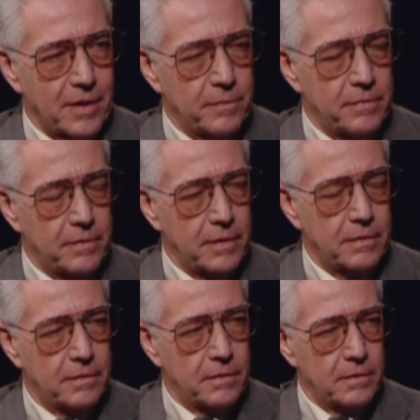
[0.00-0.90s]
on? I don't think
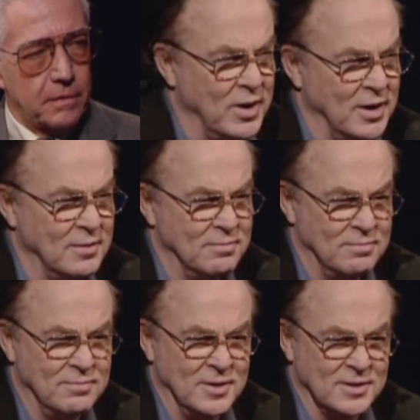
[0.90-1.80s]
so. I think we
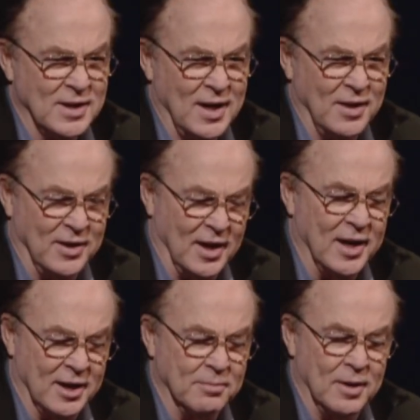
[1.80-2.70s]
decided, I think
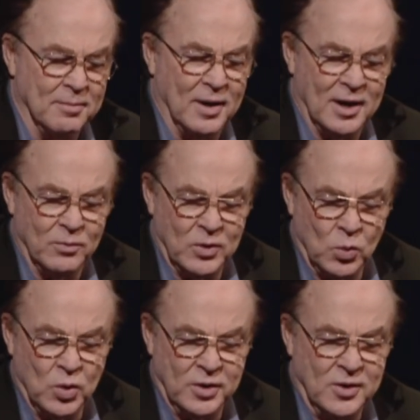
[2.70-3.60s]
I had it in my mind
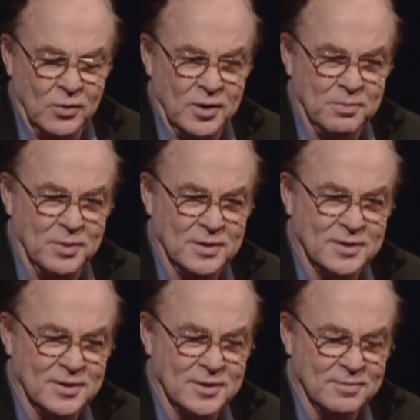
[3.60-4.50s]
we would do it,
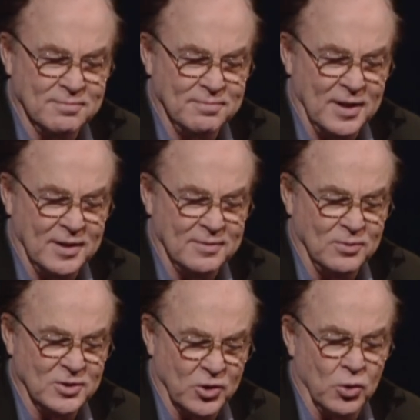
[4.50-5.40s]
but uh, that
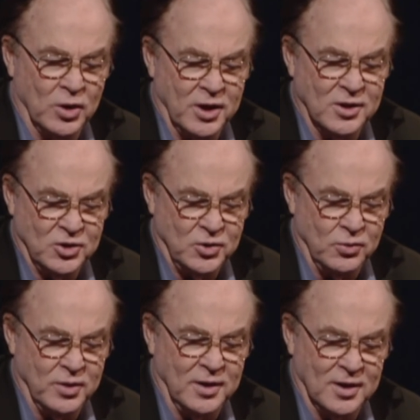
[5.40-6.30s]
was early in the
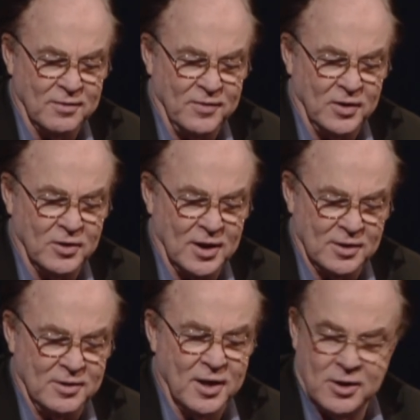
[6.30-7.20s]
shooting and I figured
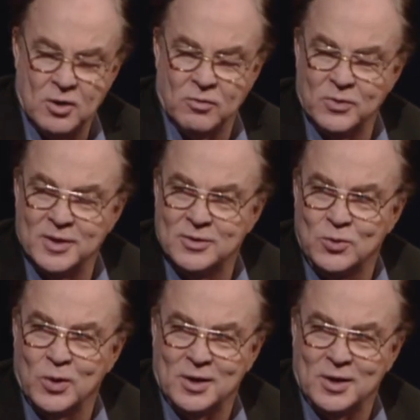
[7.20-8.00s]
I'd get it over with